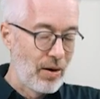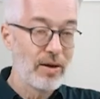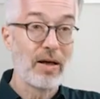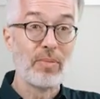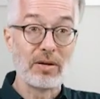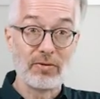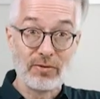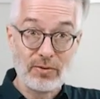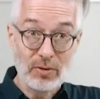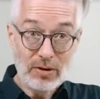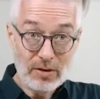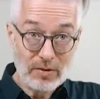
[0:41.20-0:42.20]
Okay, but
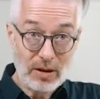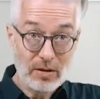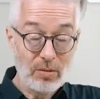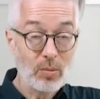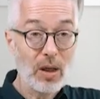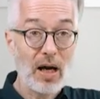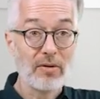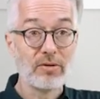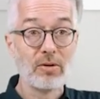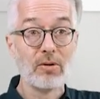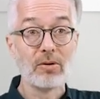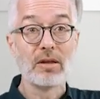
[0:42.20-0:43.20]
first of all, we have
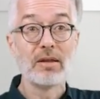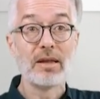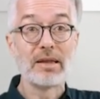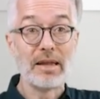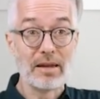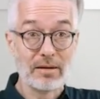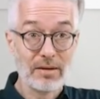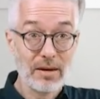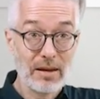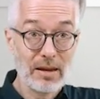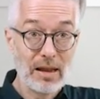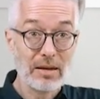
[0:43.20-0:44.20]
to look again
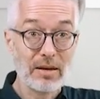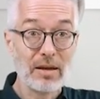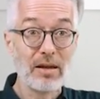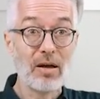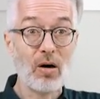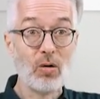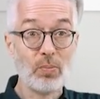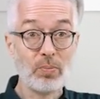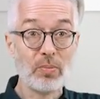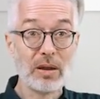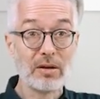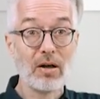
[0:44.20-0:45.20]
at the
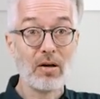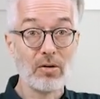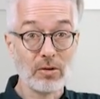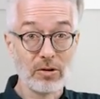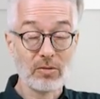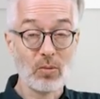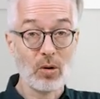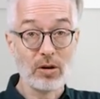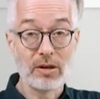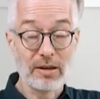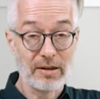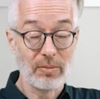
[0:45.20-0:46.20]
open and closed
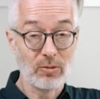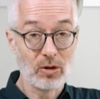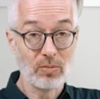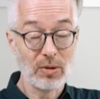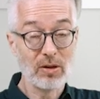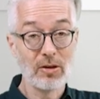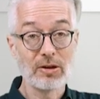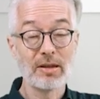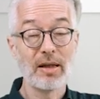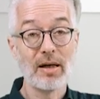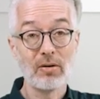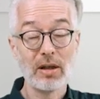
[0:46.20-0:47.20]
world assumption because
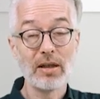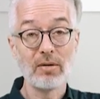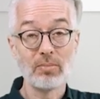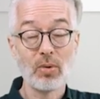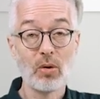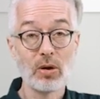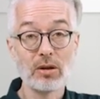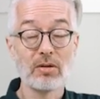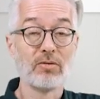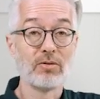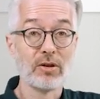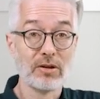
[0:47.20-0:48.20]
they are really
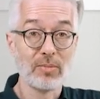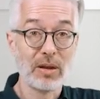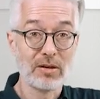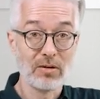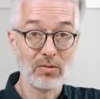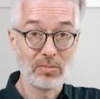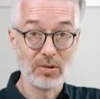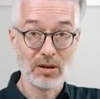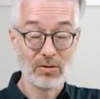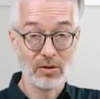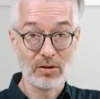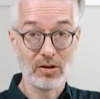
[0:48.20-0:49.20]
important for semantic web
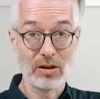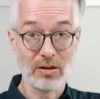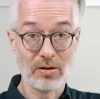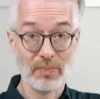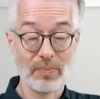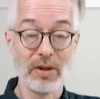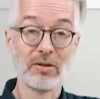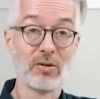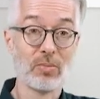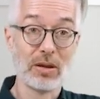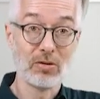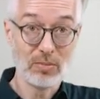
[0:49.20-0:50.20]
technologies. As
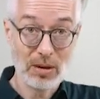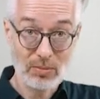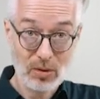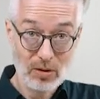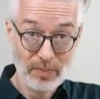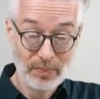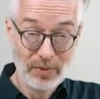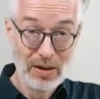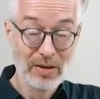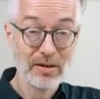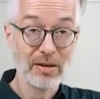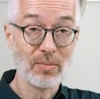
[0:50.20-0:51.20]
you might remember,
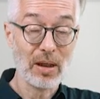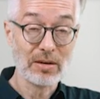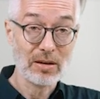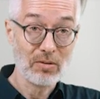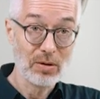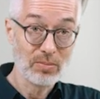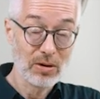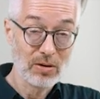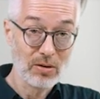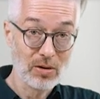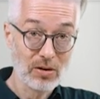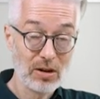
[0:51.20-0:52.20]
semantic web
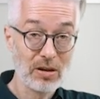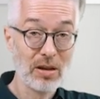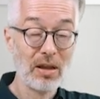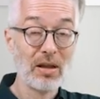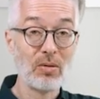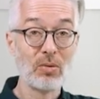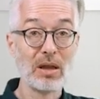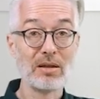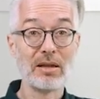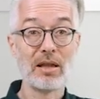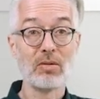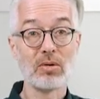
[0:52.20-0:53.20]
technology, we are
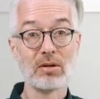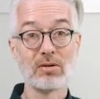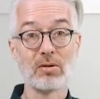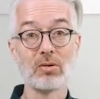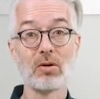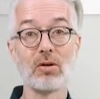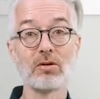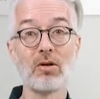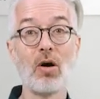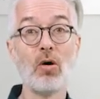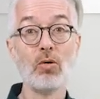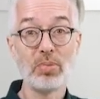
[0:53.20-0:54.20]
dealing with a so-called
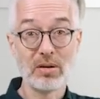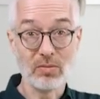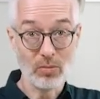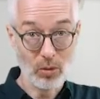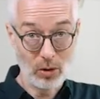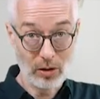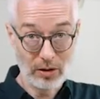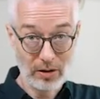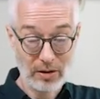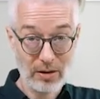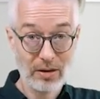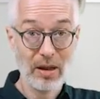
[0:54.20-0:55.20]
open world
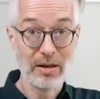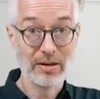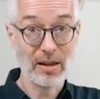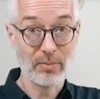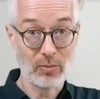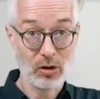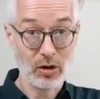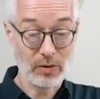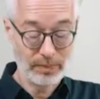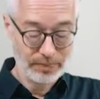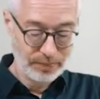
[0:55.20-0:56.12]
assumption.